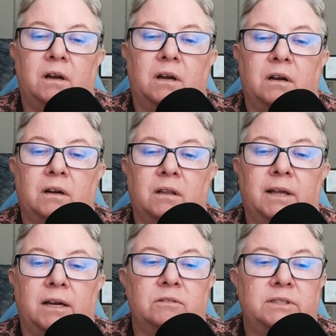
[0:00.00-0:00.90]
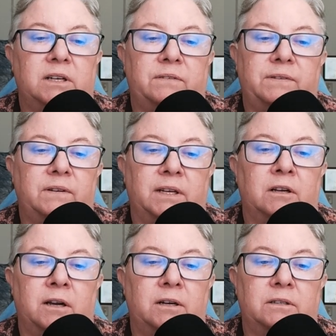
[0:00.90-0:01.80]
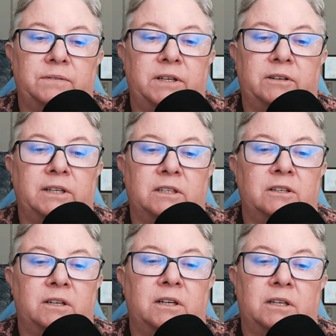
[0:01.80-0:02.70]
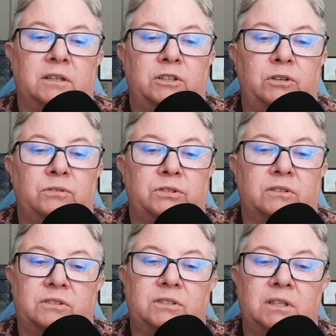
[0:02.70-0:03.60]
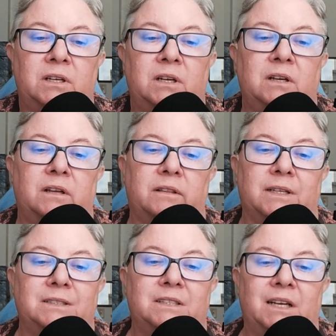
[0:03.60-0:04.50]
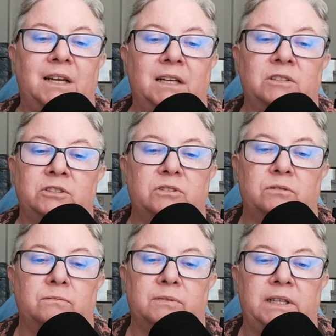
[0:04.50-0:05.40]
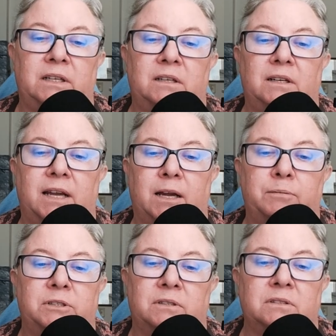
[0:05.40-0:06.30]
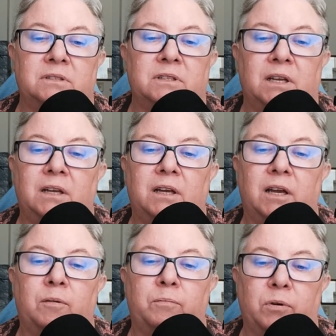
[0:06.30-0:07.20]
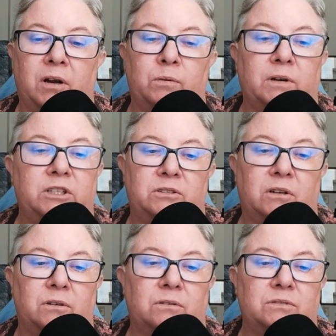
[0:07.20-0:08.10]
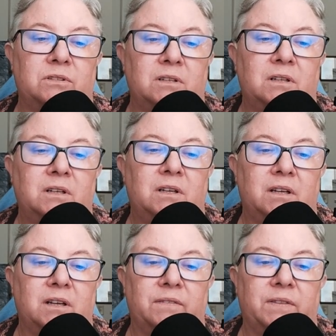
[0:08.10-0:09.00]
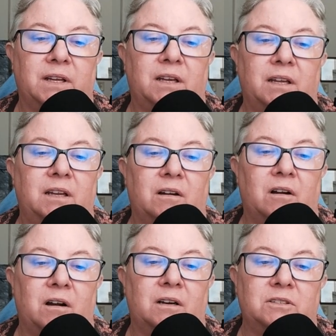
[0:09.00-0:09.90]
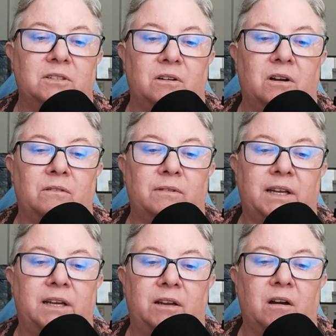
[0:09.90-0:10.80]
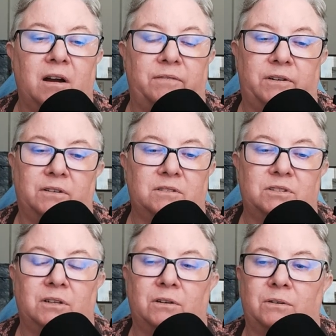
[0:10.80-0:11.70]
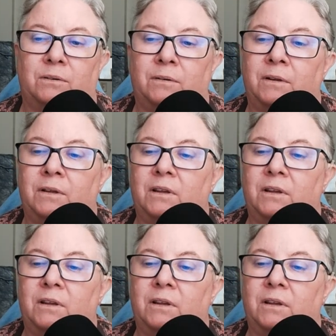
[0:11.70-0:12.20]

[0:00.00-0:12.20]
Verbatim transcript: uh, allow deaf and hard of hearing uh, users the change to read captions at Broadway shows if they aren't already offered. So,